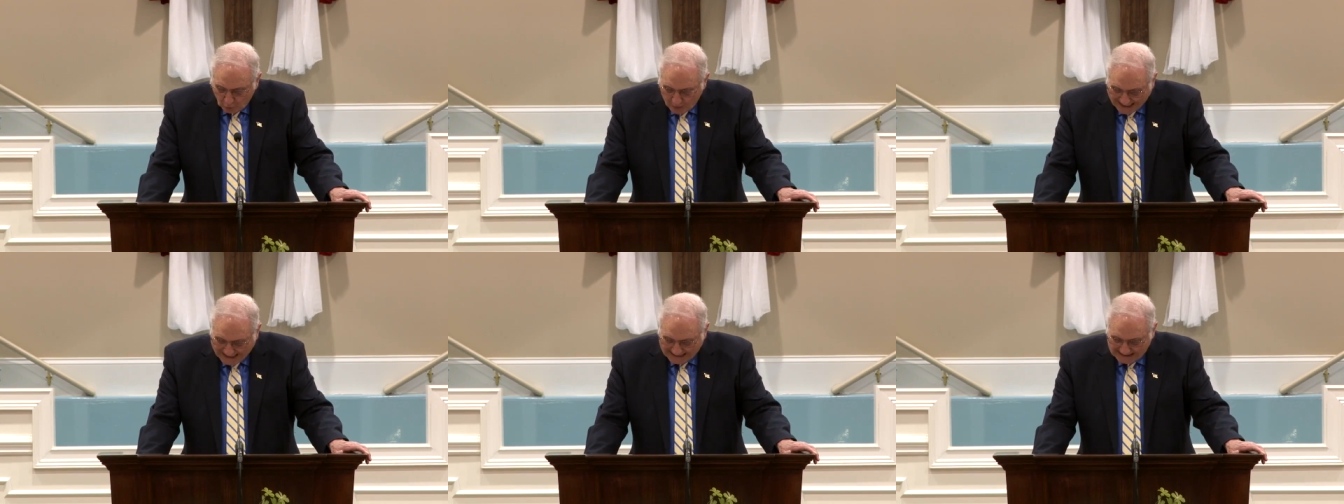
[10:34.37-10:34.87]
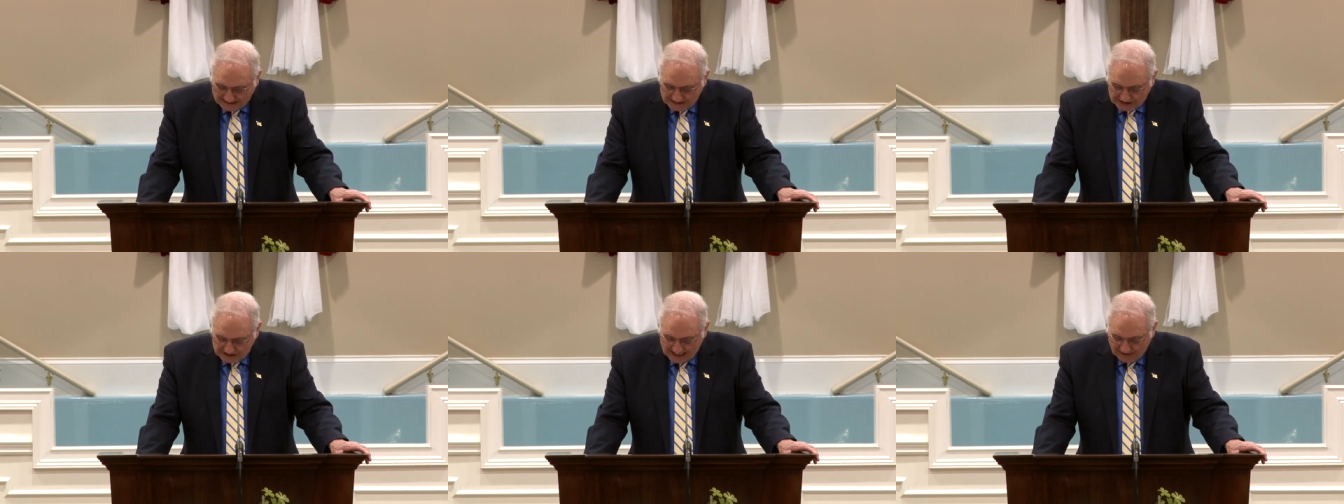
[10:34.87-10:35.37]

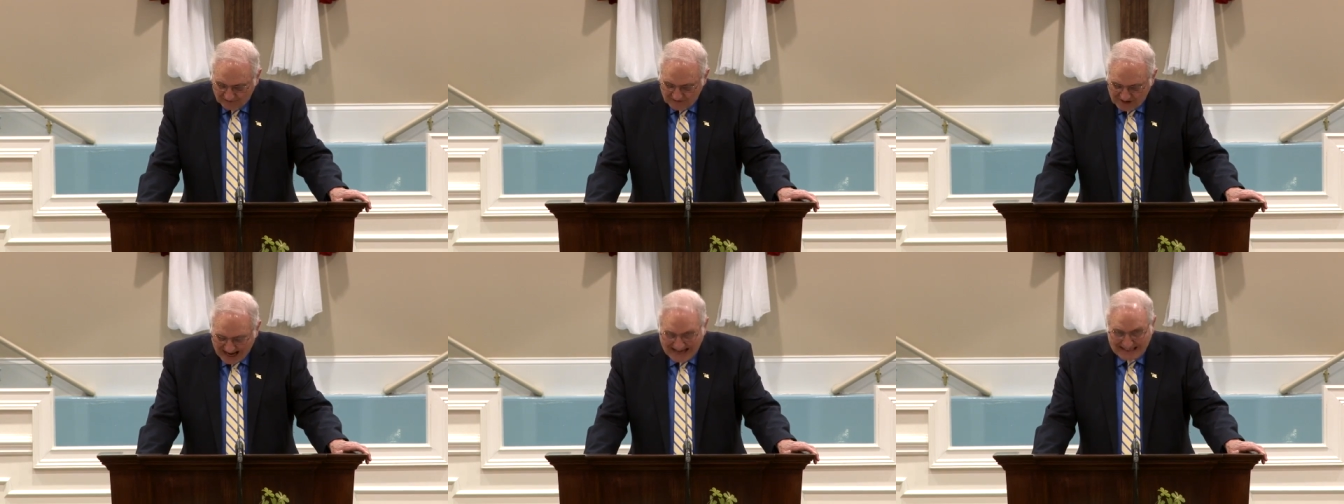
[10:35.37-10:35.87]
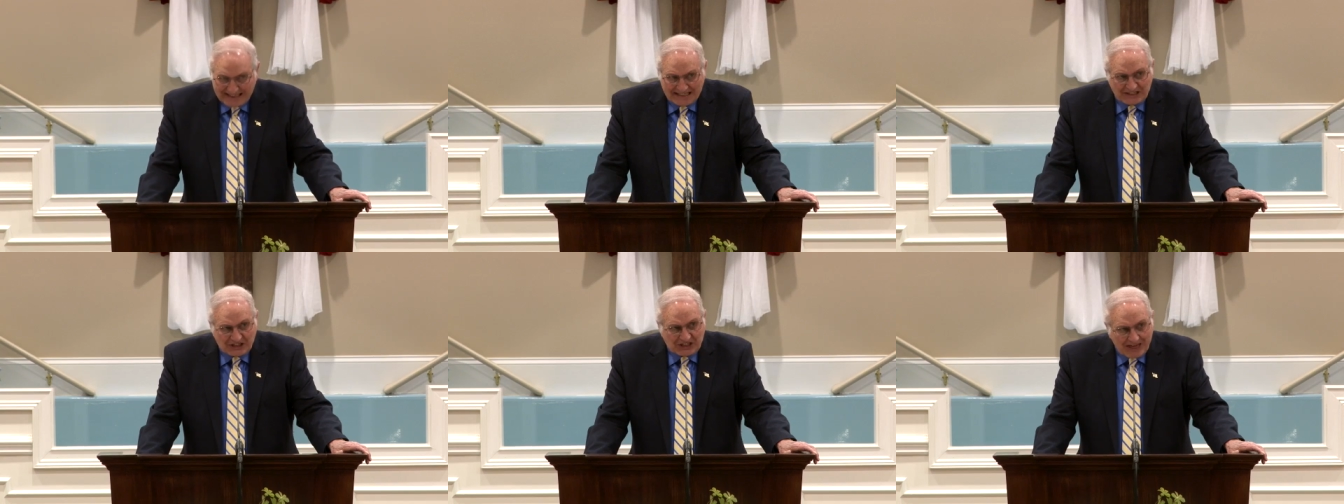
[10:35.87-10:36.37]
winds of
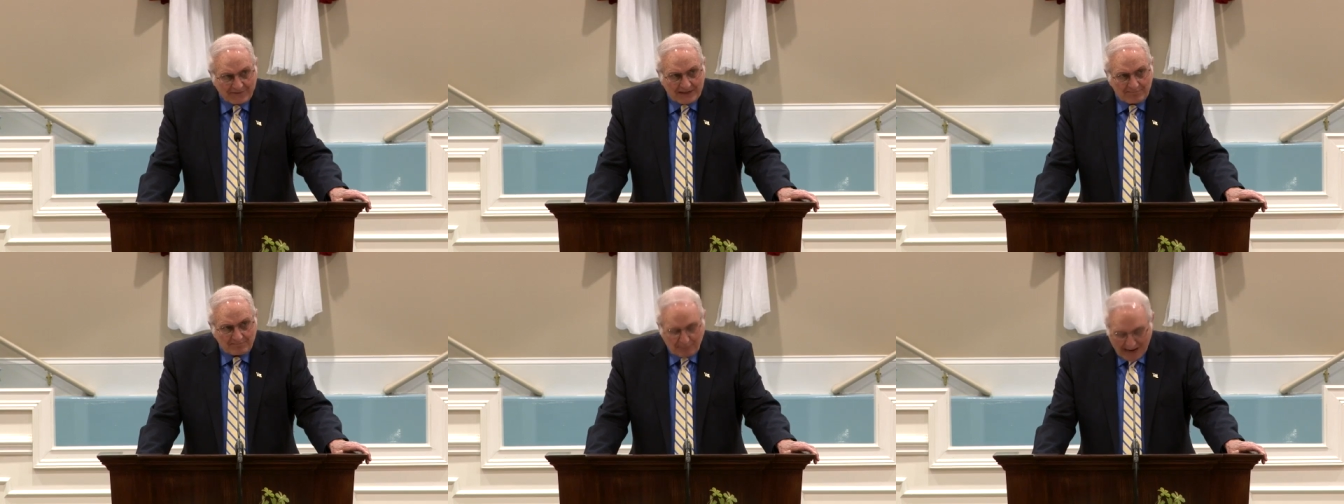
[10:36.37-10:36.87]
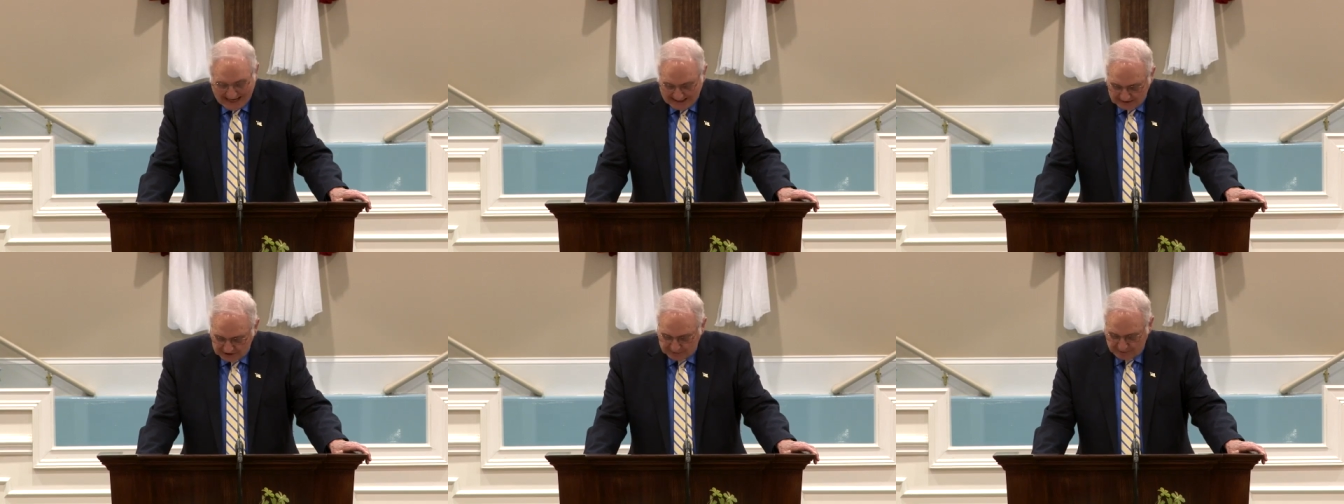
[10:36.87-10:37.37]
97
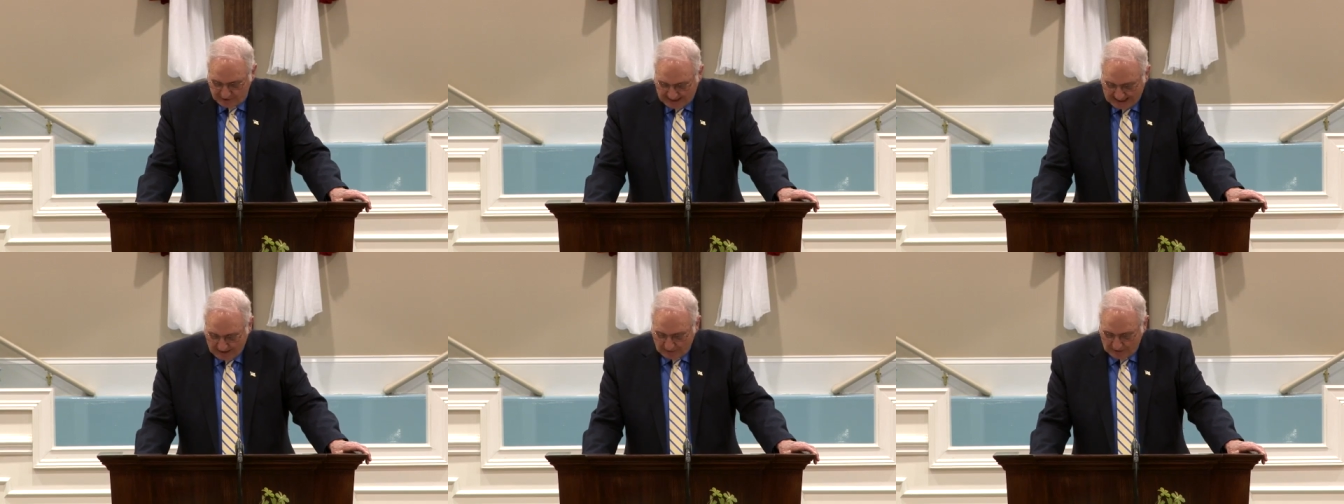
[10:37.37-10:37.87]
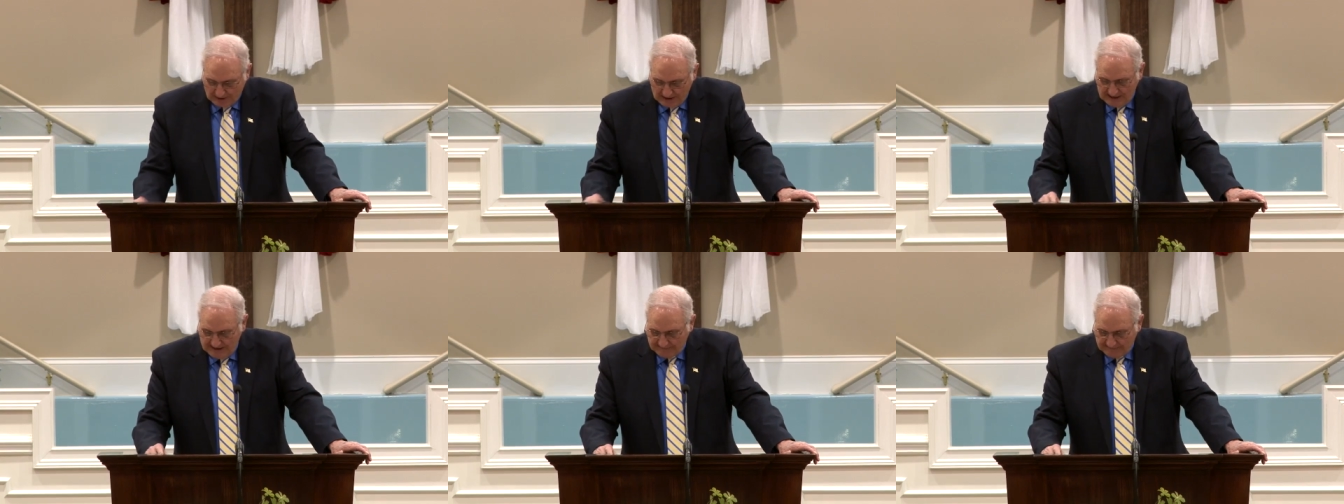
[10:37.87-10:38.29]
miles per hour.